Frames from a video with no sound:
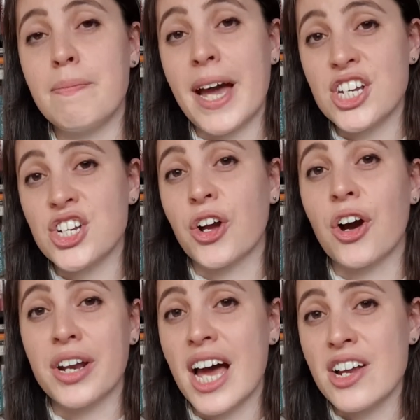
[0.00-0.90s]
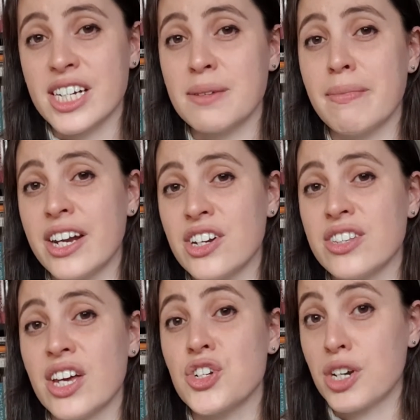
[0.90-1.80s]
patient can't actually manage
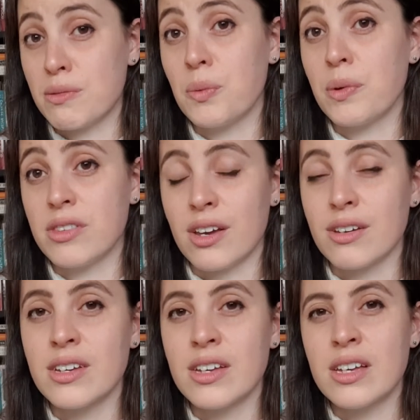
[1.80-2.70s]
their treatment with you,